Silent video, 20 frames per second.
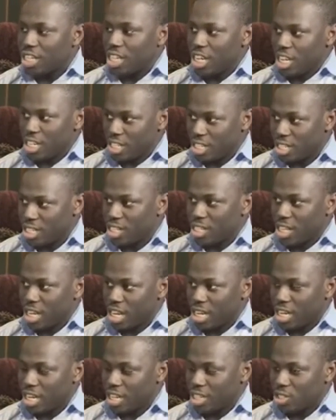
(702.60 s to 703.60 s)
Yes,
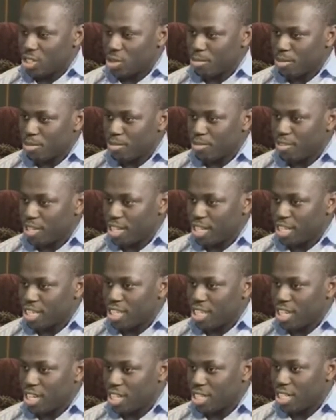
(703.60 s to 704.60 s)
and something very
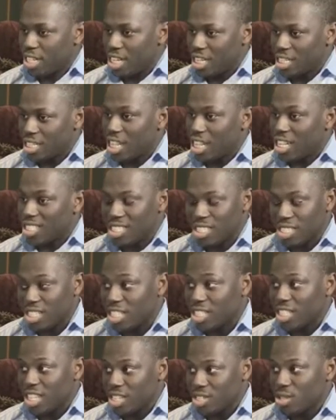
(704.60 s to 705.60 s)
excellent that stands the
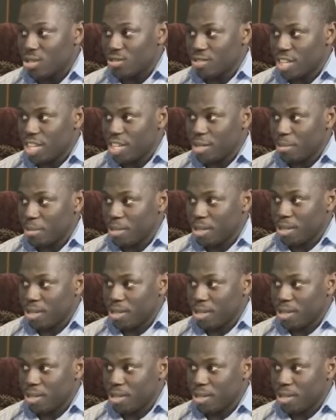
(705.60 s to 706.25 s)
test of time.